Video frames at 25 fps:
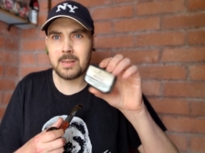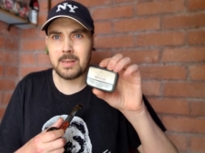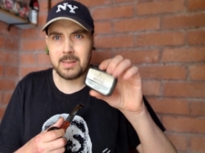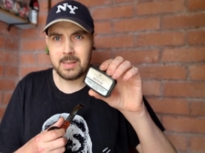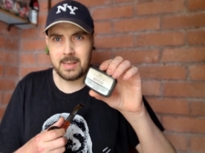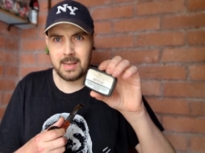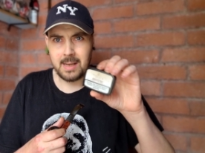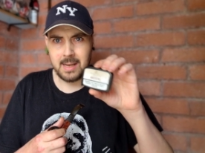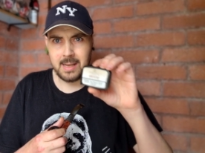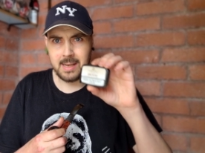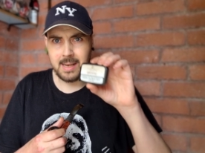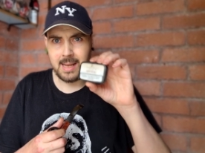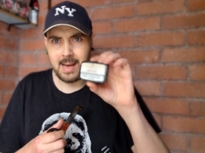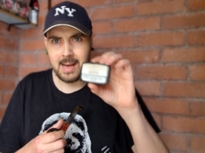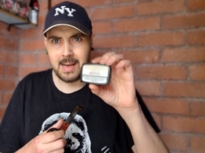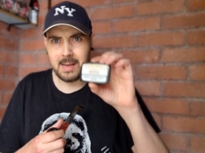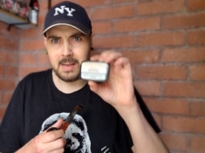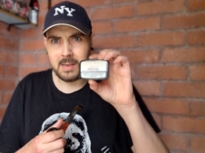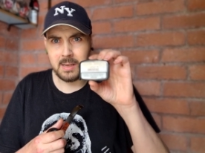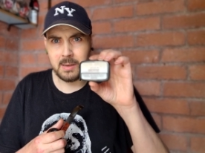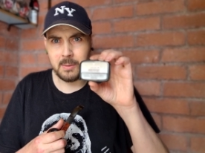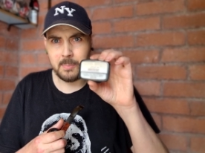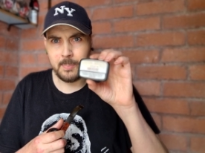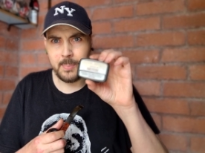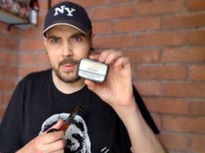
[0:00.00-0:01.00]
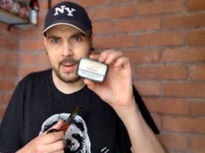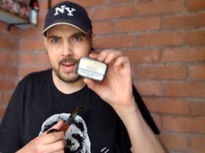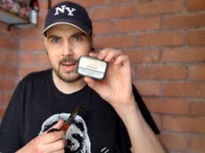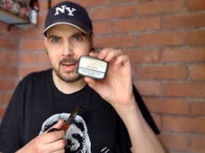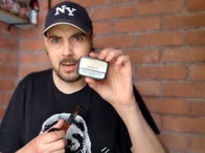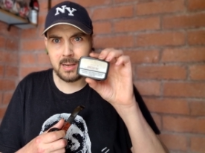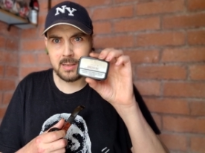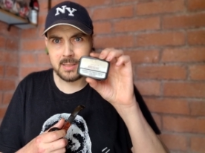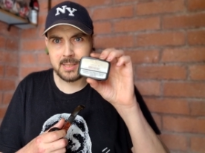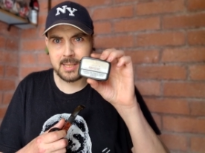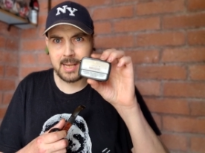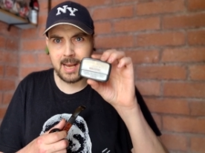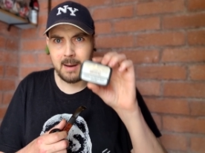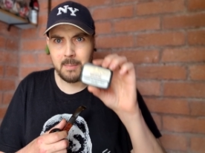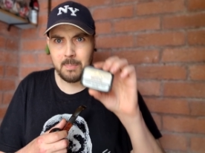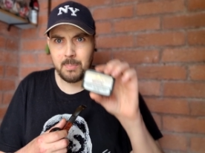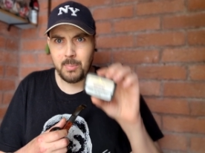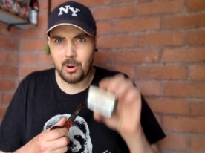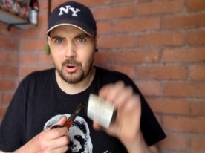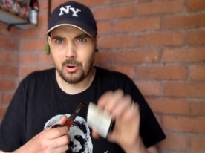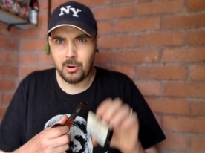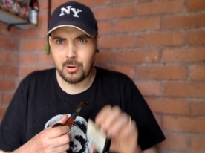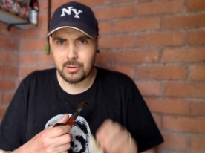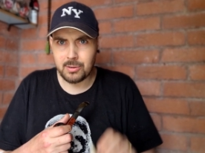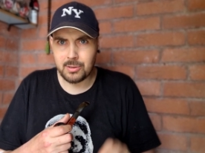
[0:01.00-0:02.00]
Yeah, that the bigger tap
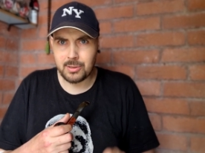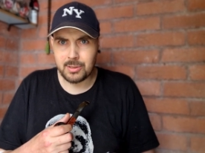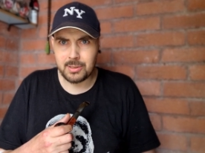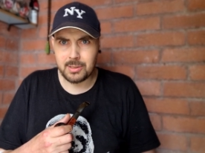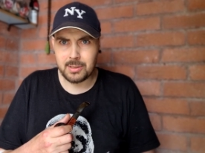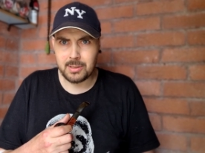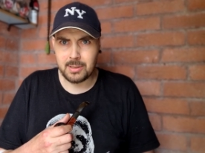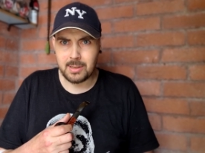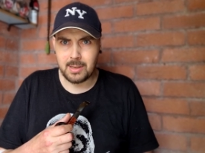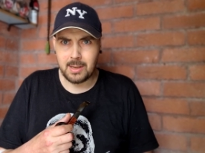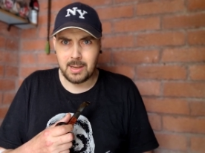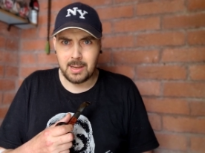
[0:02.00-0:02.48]
box.